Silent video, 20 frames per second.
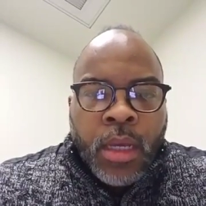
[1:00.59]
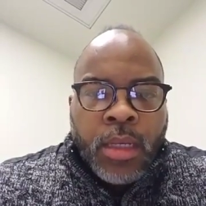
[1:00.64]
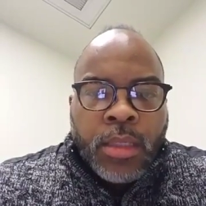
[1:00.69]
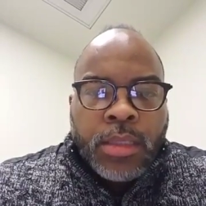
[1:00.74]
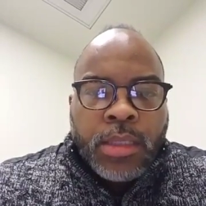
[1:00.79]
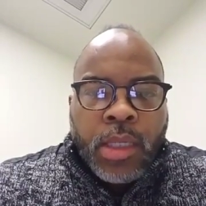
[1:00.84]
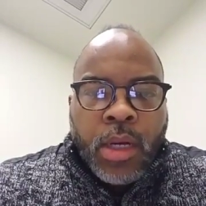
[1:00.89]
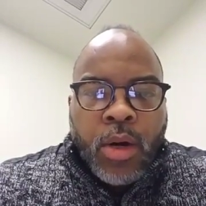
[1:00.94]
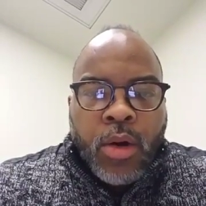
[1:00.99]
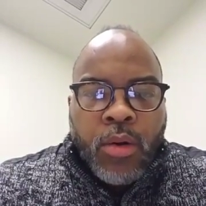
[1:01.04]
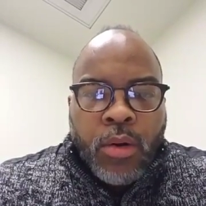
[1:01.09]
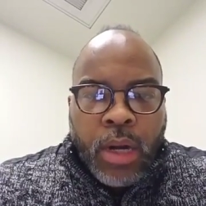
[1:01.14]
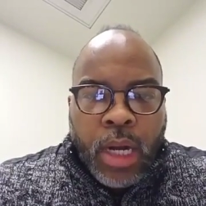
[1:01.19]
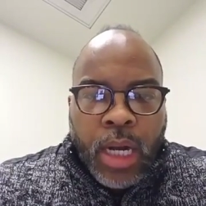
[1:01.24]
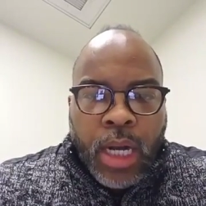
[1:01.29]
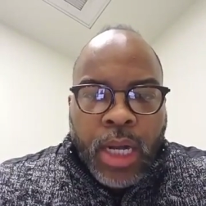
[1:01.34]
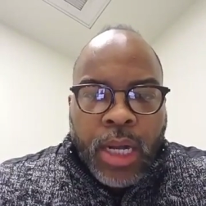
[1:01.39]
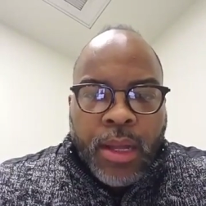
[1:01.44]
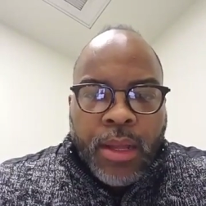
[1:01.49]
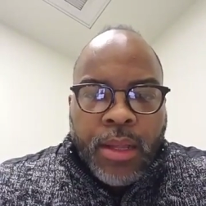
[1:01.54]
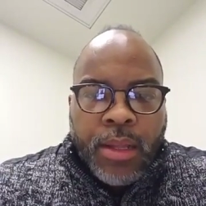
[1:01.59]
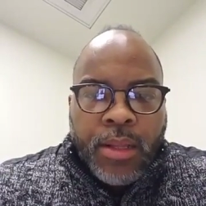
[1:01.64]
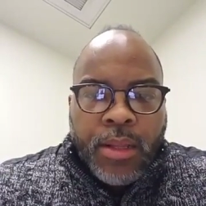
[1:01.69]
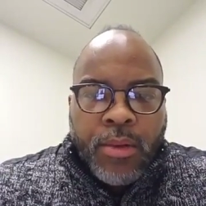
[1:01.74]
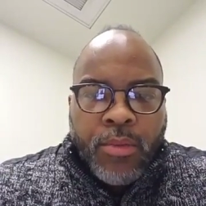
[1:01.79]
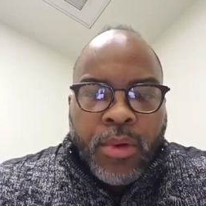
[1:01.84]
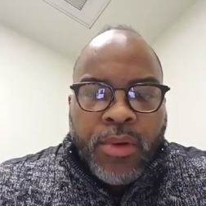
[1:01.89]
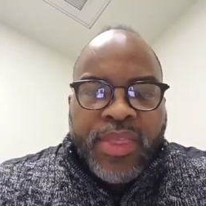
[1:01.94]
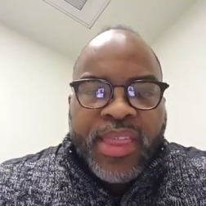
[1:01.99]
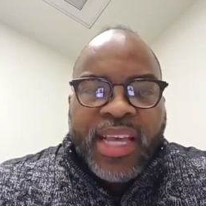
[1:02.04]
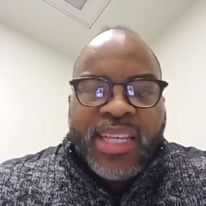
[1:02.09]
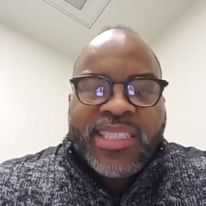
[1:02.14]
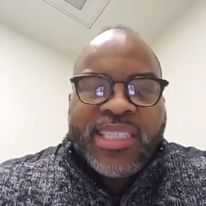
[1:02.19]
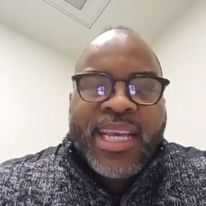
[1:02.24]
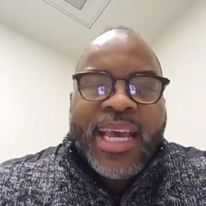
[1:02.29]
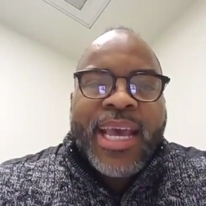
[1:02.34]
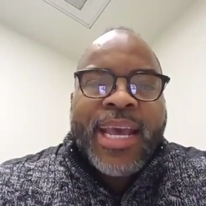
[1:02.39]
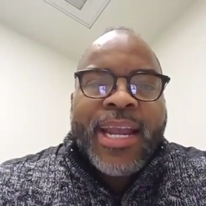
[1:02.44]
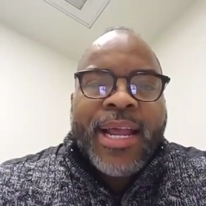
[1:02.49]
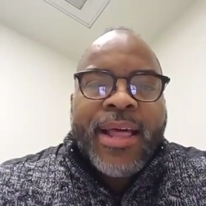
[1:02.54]
So, uh, with that
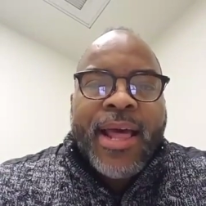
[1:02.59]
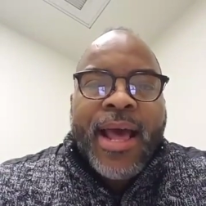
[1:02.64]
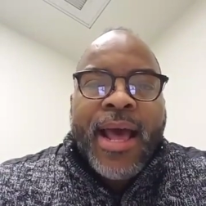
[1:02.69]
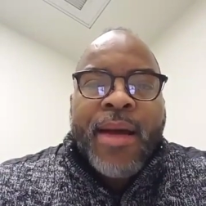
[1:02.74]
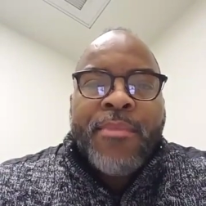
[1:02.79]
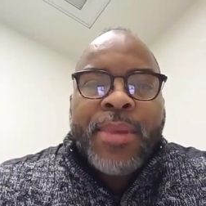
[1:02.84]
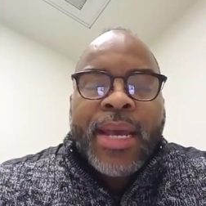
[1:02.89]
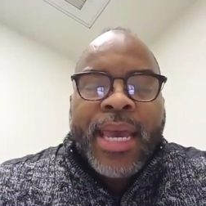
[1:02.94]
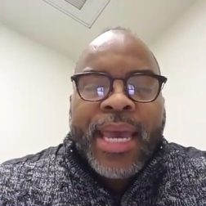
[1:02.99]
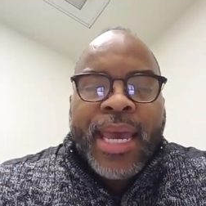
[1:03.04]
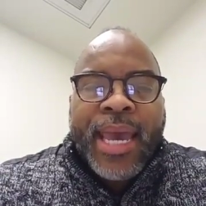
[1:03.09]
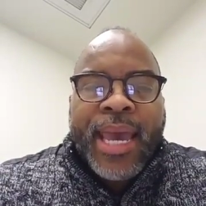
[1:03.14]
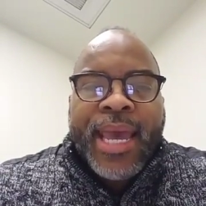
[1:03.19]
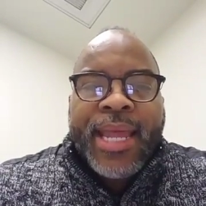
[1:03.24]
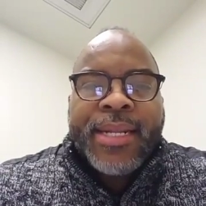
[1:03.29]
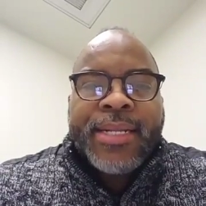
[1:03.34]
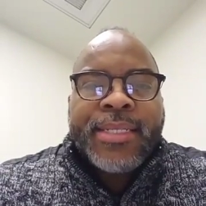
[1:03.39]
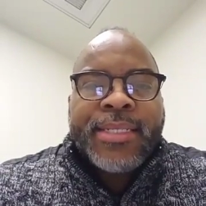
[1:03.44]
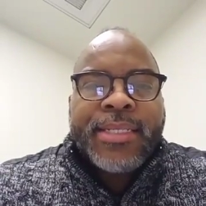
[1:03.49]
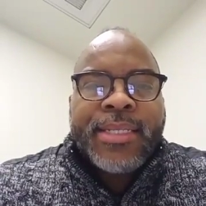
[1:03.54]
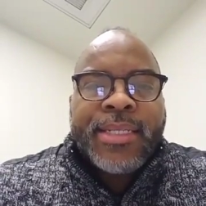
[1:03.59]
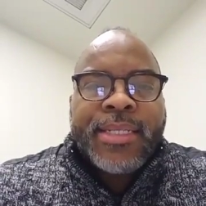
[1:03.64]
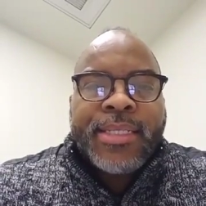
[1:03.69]
said, I, am gonna end